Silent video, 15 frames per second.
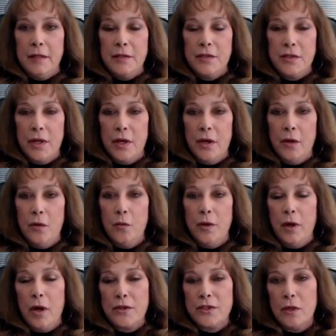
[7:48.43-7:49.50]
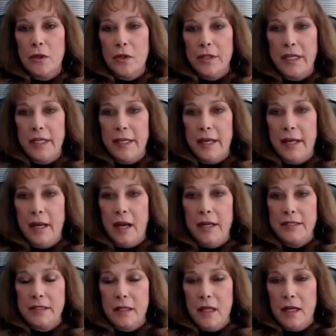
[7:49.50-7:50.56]
So we're also looking at
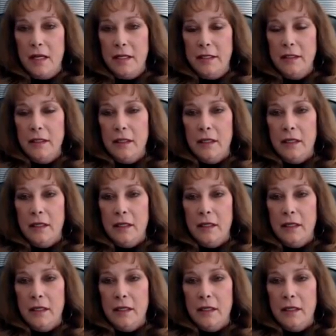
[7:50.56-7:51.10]
Isilon